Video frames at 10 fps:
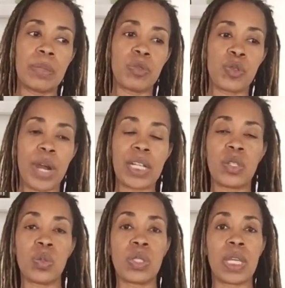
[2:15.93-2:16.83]
tried
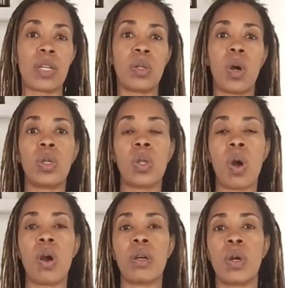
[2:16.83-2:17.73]
to settle
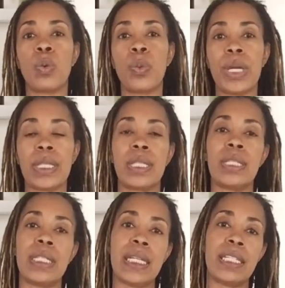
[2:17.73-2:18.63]
along with
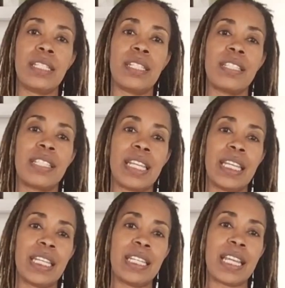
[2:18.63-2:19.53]
the Indians
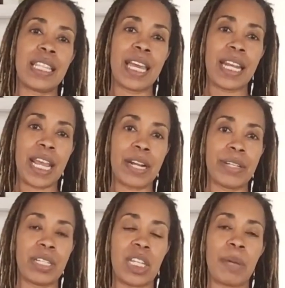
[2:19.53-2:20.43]
in that
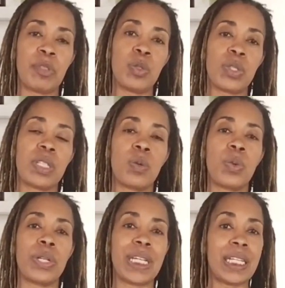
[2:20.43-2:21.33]
area. Now, I'm using the
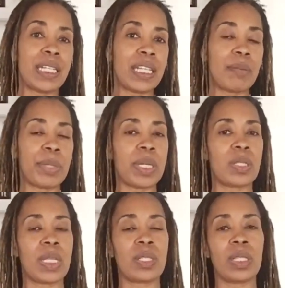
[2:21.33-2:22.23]
word Indian because
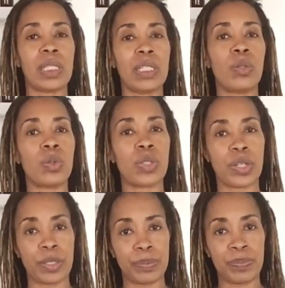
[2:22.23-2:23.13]
that's a legal
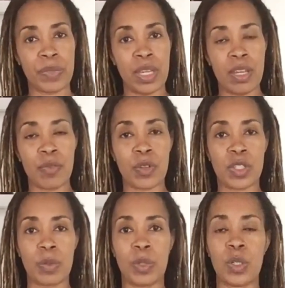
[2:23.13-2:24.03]
term for
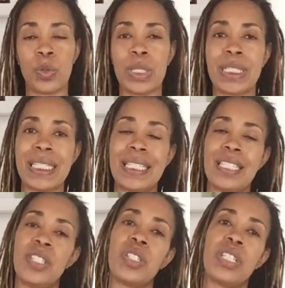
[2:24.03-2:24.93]
someone who is
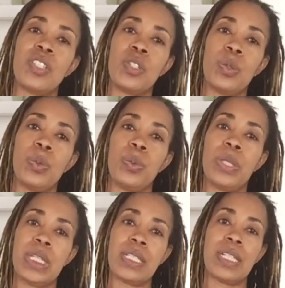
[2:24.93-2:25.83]
indigenous to
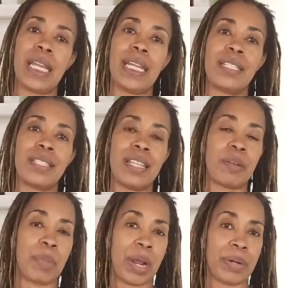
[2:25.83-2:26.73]
these lands in
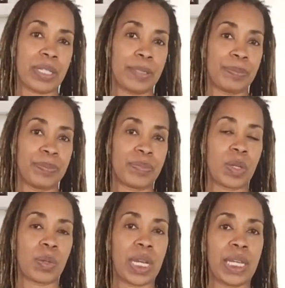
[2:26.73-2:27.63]
America.
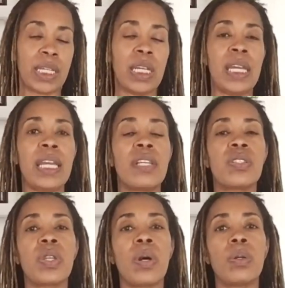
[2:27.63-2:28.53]
Okay,
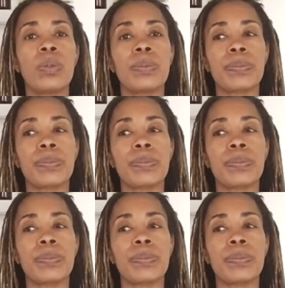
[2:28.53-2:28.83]
so